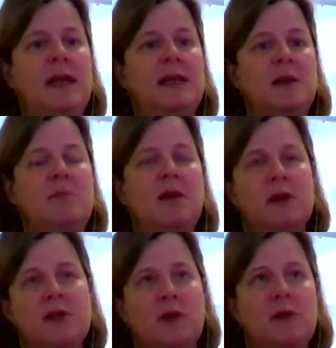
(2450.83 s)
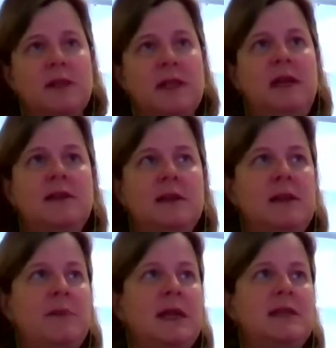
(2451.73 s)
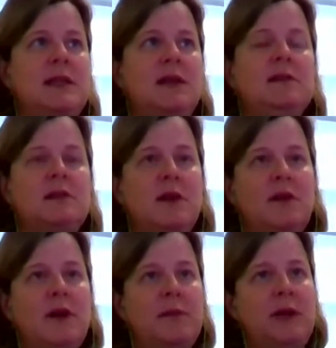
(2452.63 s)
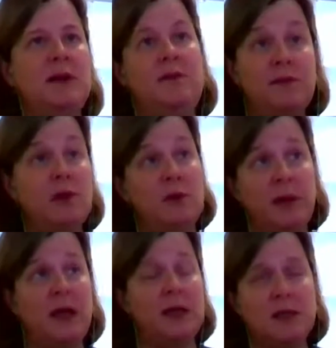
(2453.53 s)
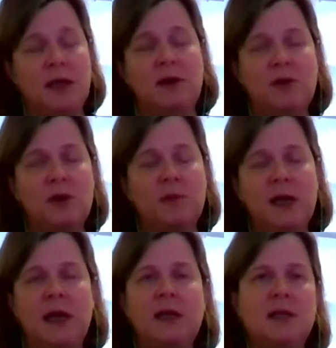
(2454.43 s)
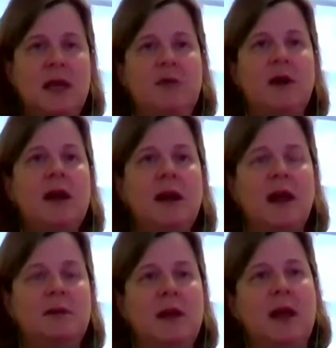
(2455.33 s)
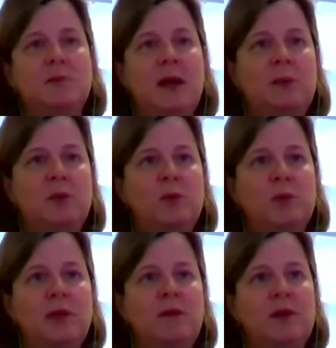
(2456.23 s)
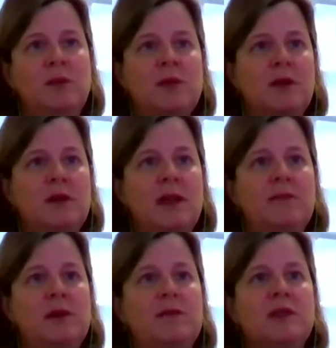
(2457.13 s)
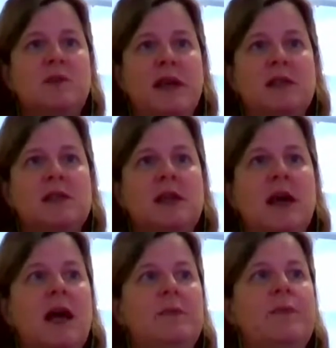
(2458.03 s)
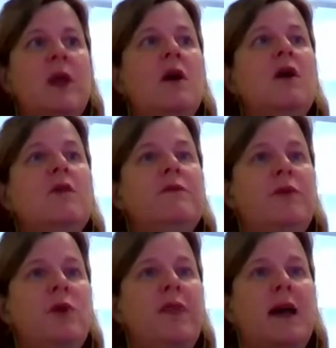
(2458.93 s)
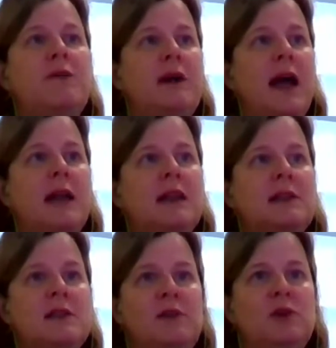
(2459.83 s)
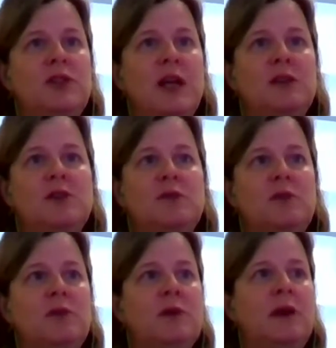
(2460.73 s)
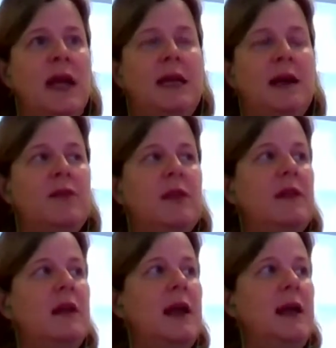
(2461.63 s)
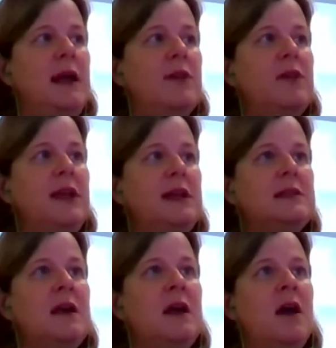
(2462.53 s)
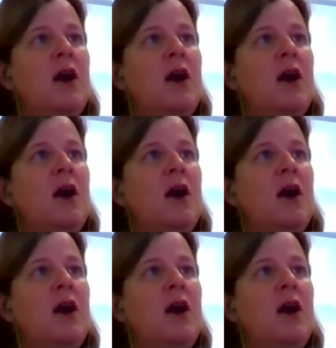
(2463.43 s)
it's a meritocracy to some extent. So, I mean, if you've got a PhD, you've got a PhD, right? And people will give you a certain level of respect for that, regardless of your gender or any other things.